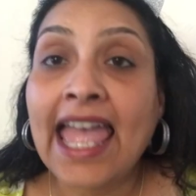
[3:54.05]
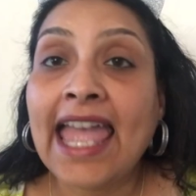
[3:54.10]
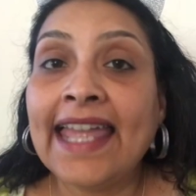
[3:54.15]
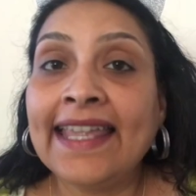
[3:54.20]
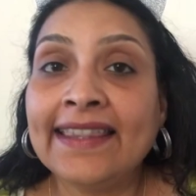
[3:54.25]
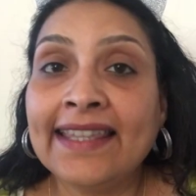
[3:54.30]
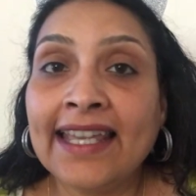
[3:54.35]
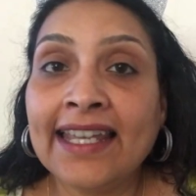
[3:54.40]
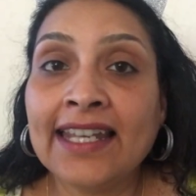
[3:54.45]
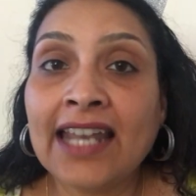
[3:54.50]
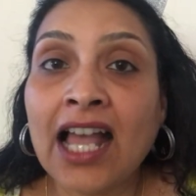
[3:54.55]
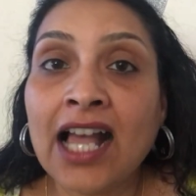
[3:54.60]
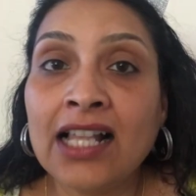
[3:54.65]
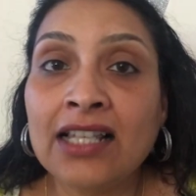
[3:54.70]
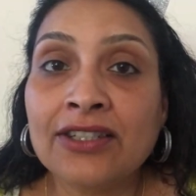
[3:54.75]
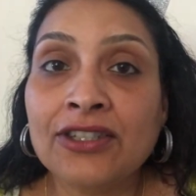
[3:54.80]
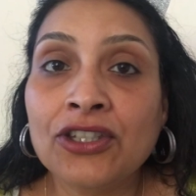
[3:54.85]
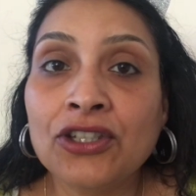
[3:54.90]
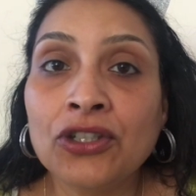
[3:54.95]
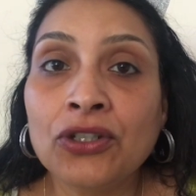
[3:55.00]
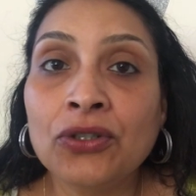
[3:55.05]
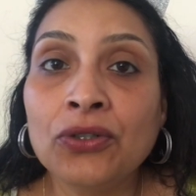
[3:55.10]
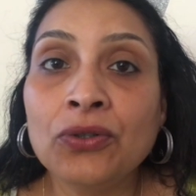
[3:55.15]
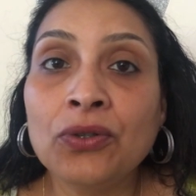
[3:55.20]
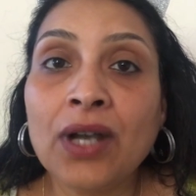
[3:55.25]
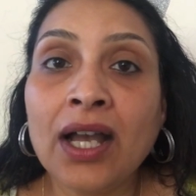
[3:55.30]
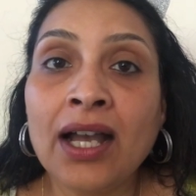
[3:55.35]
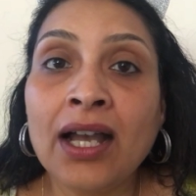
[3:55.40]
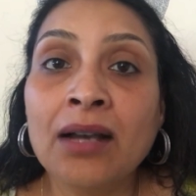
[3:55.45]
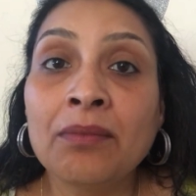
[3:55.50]
and then I'll
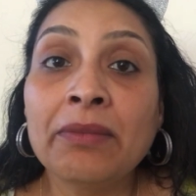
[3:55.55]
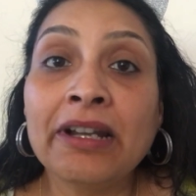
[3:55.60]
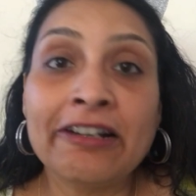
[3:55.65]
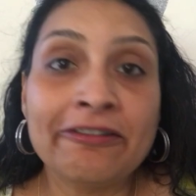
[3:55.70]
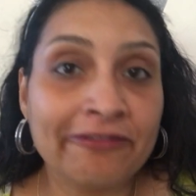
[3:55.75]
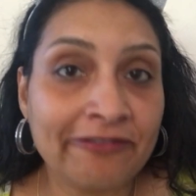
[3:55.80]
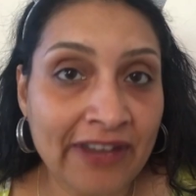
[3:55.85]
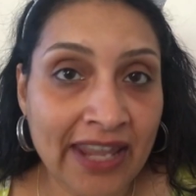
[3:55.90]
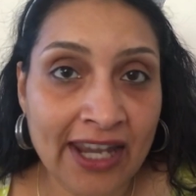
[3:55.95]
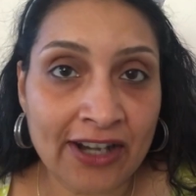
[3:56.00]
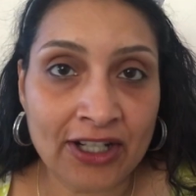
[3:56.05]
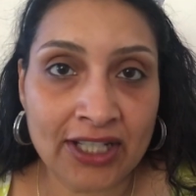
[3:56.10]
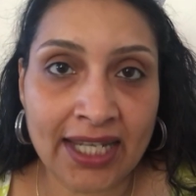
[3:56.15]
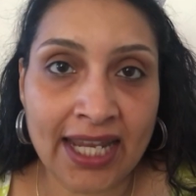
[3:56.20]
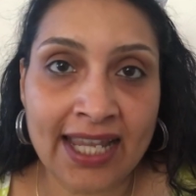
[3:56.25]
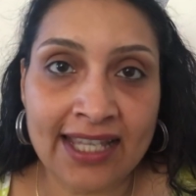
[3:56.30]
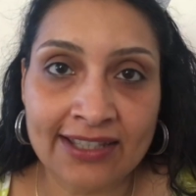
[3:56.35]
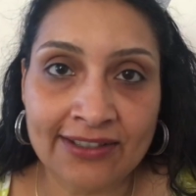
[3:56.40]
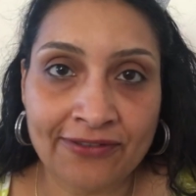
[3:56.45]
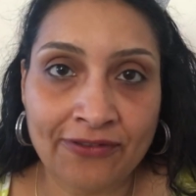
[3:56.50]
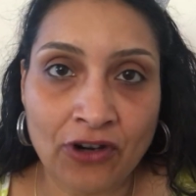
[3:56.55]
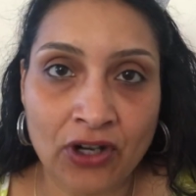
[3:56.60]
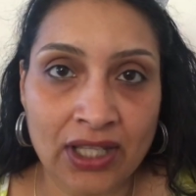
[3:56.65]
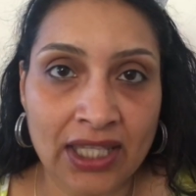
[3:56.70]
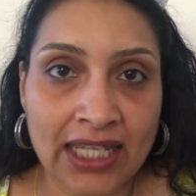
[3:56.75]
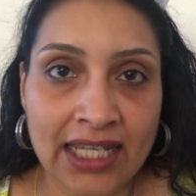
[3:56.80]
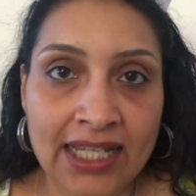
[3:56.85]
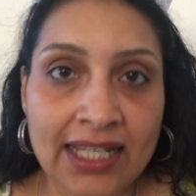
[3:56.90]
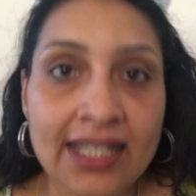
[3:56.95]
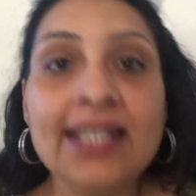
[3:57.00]
do a wear test for
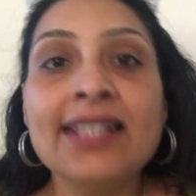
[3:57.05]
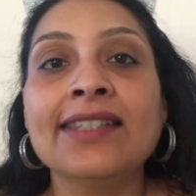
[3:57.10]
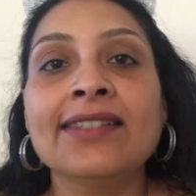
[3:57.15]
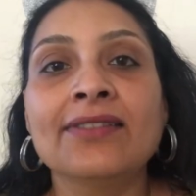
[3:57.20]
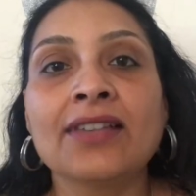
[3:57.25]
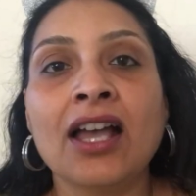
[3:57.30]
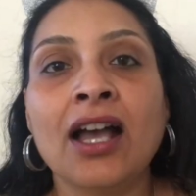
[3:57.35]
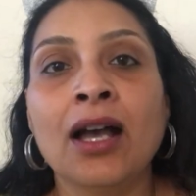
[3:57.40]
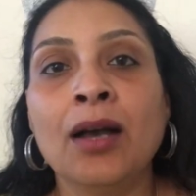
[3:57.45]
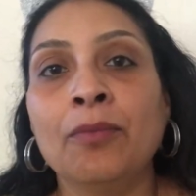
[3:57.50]
these